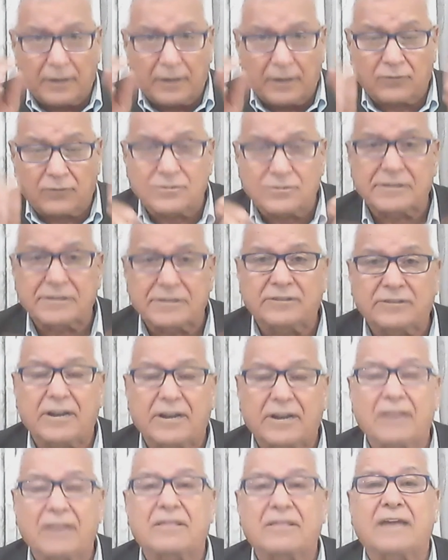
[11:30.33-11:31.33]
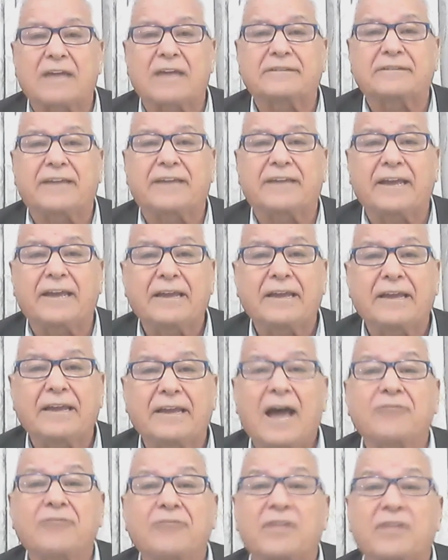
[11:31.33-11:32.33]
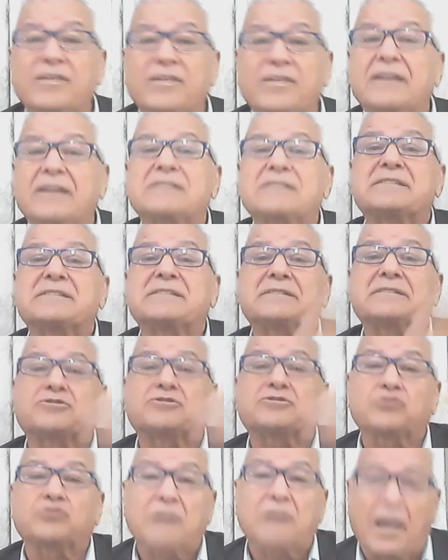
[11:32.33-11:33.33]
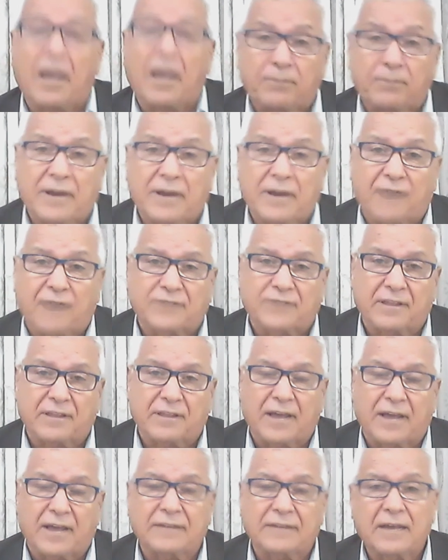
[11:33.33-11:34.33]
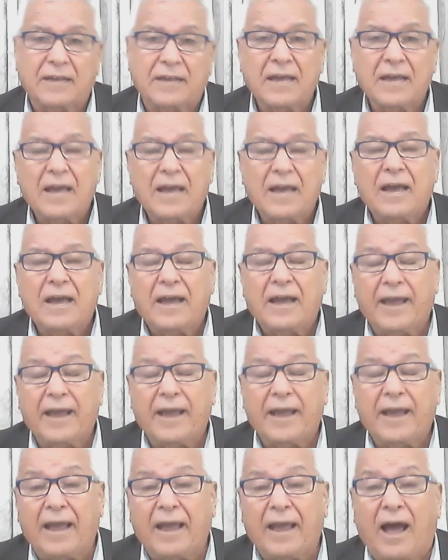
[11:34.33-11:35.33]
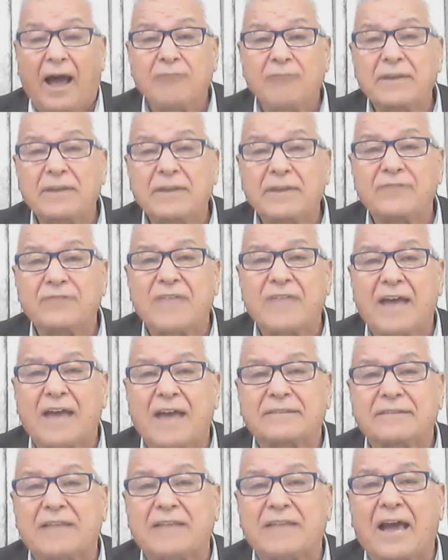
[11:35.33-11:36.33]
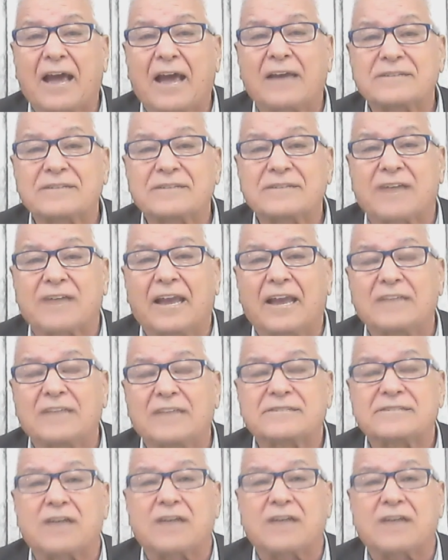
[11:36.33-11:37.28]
concentrating that day, and nothing should happen after that. I believe that the Israelis